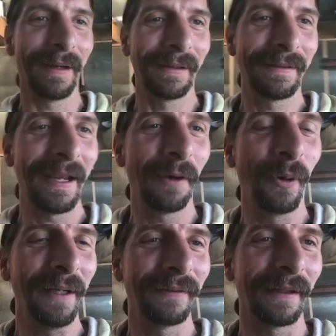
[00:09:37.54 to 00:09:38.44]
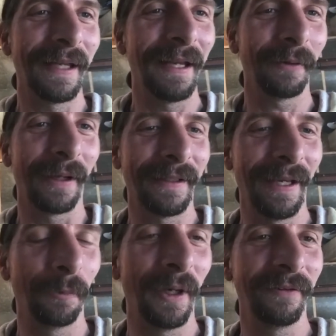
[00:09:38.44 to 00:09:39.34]
can't wait
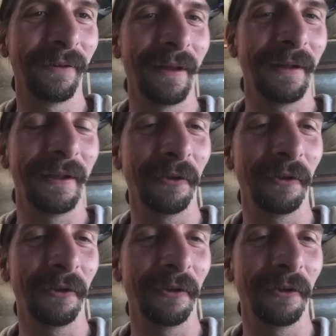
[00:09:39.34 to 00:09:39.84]
till they, you know,